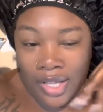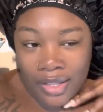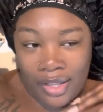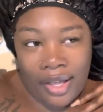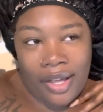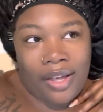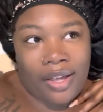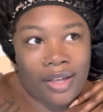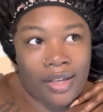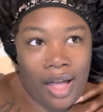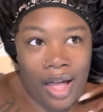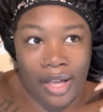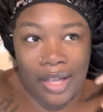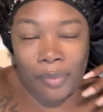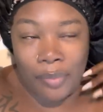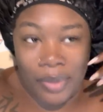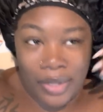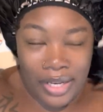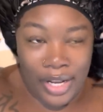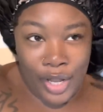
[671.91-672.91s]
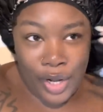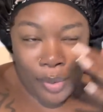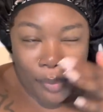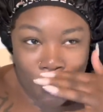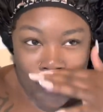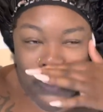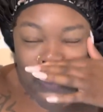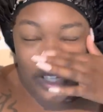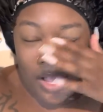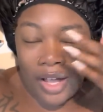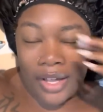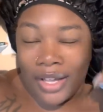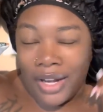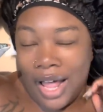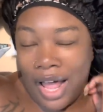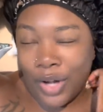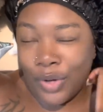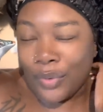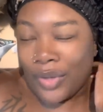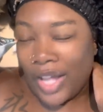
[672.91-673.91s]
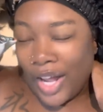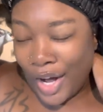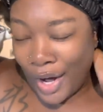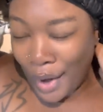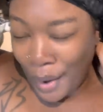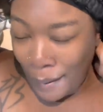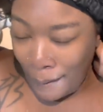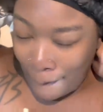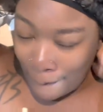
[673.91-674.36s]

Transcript: Like I could be in the airport talking, I don't care.